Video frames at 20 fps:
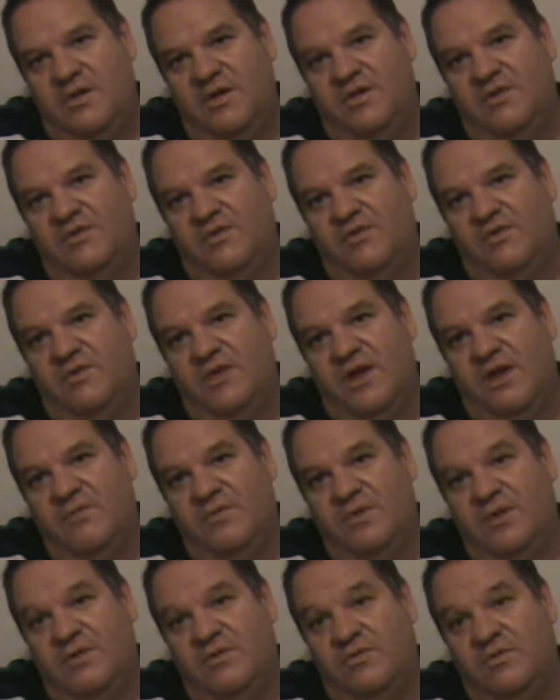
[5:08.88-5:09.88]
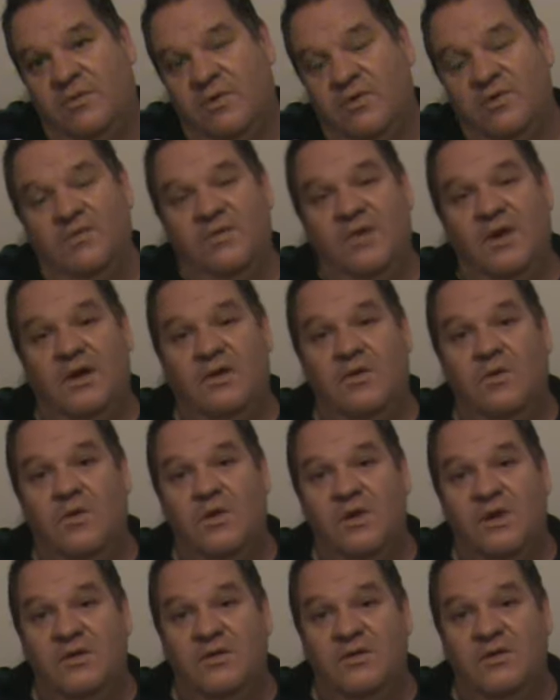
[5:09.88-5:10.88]
That's a statement of truth.
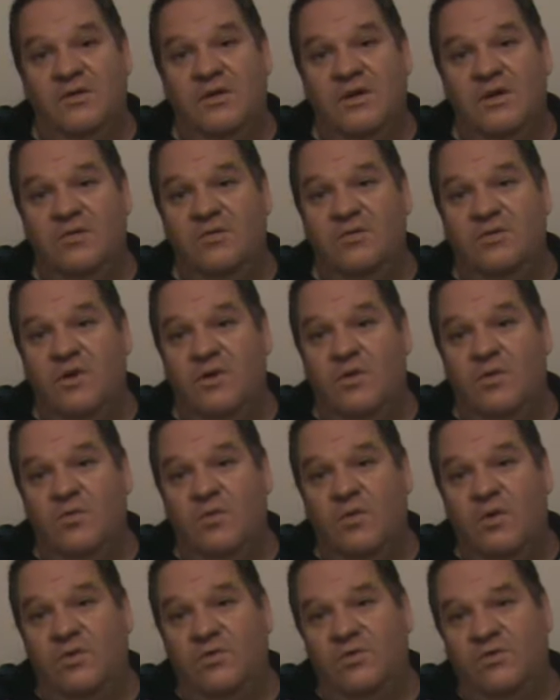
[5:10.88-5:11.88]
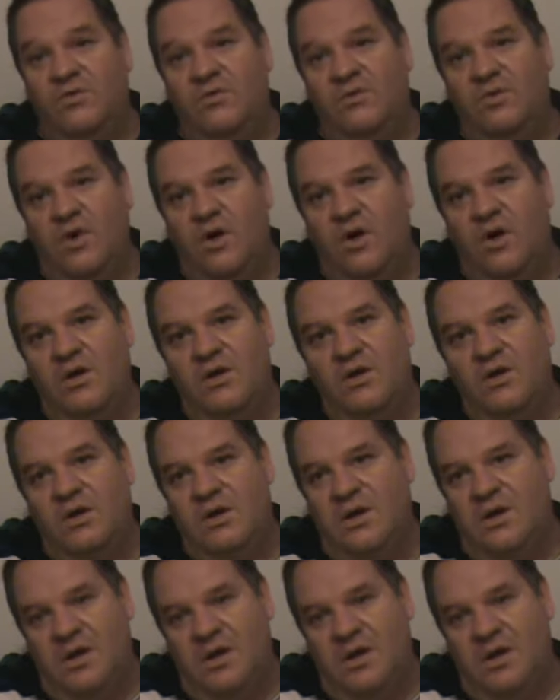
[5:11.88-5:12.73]
According to Neale Donald Walsch's God,